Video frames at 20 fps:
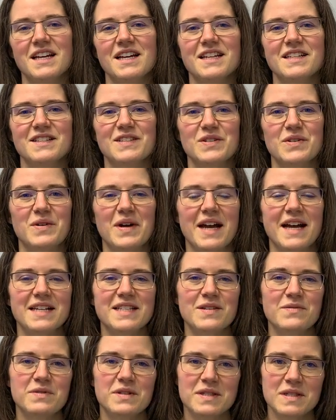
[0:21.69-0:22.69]
So as
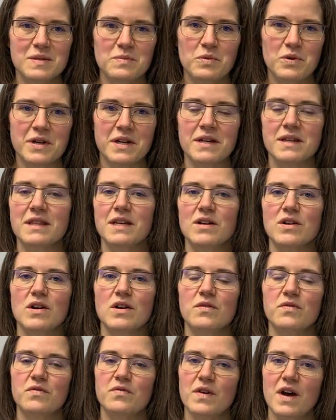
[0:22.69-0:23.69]
of this morning, there
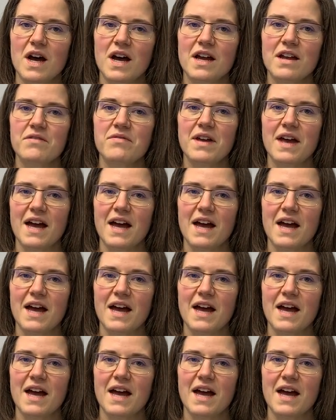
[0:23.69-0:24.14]
are 5